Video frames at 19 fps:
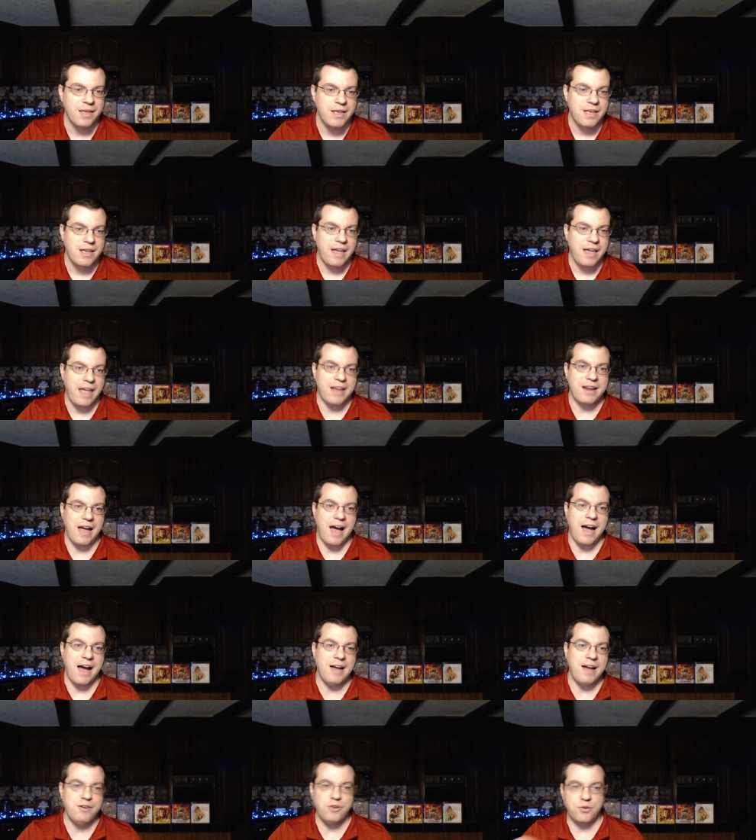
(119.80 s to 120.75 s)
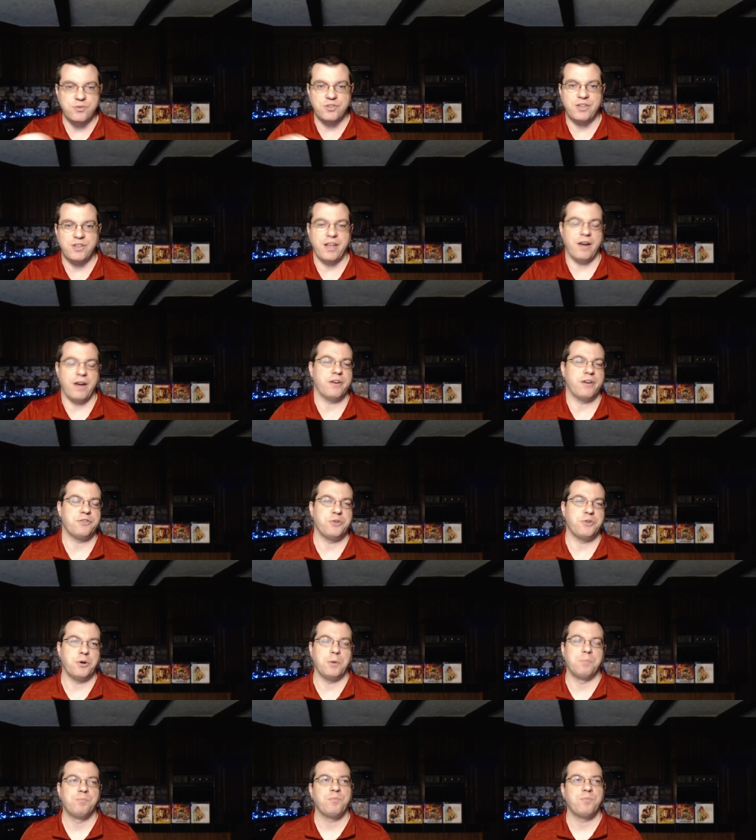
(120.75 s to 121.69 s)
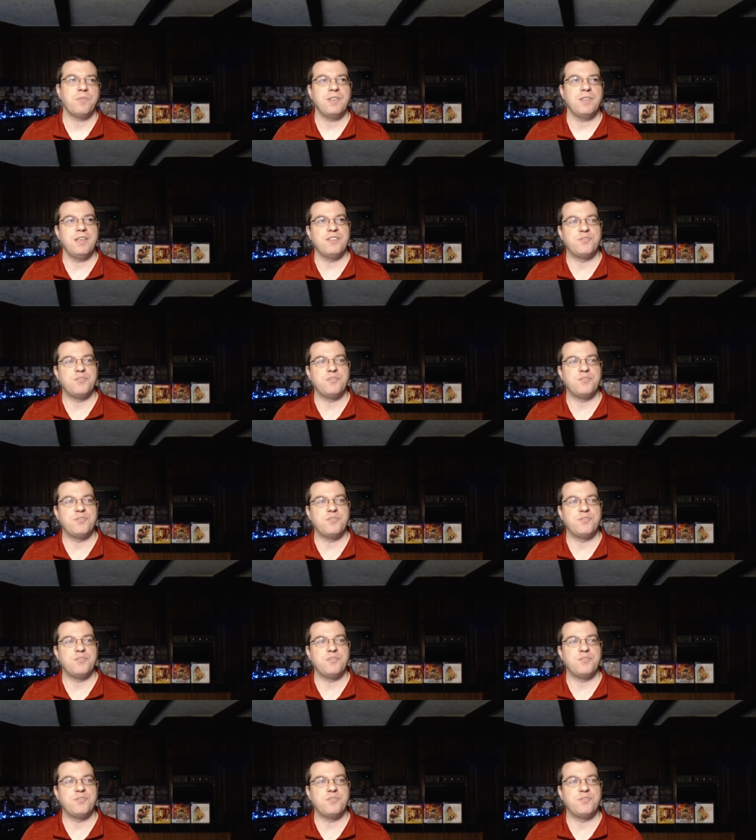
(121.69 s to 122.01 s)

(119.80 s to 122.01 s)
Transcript: And Ando's character is